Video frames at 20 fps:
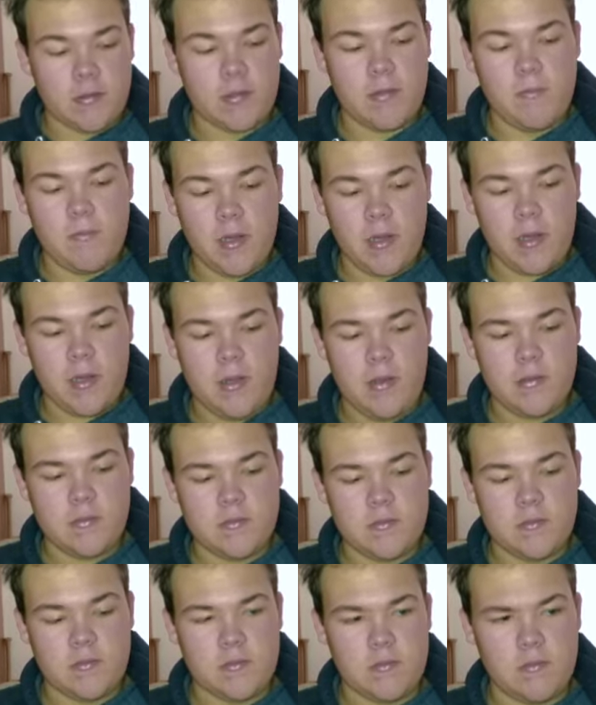the money
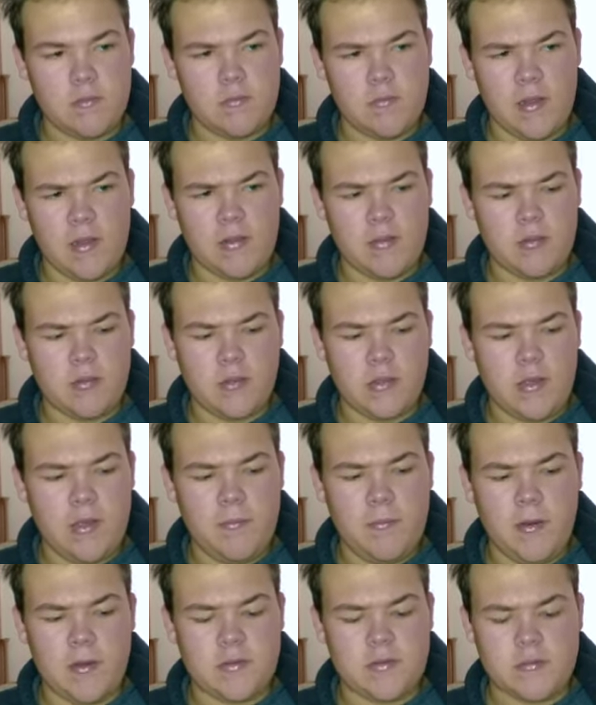it's like 30
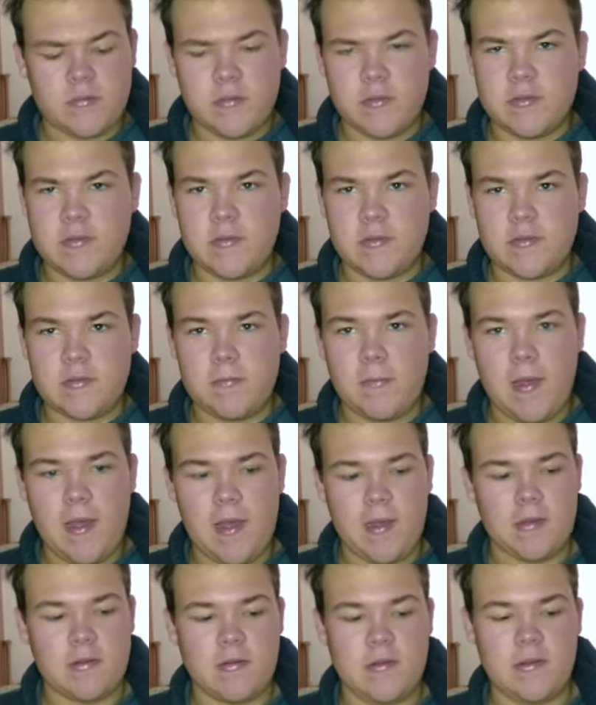bucks for a six
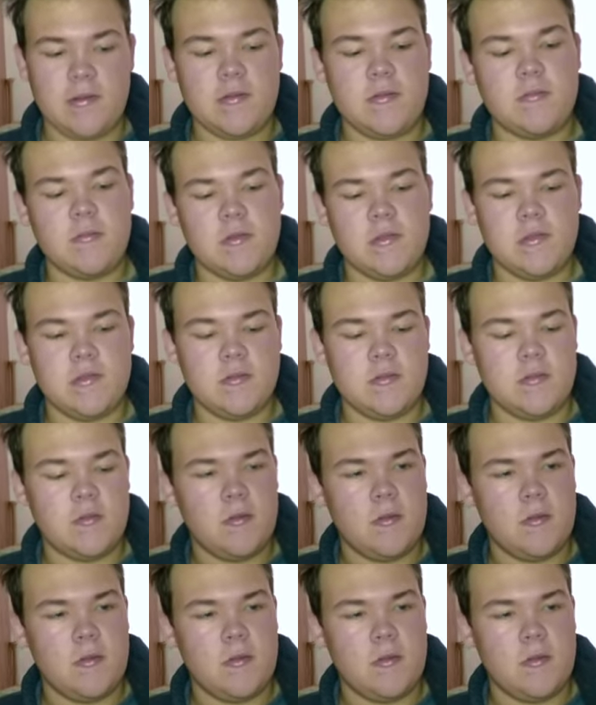pack this was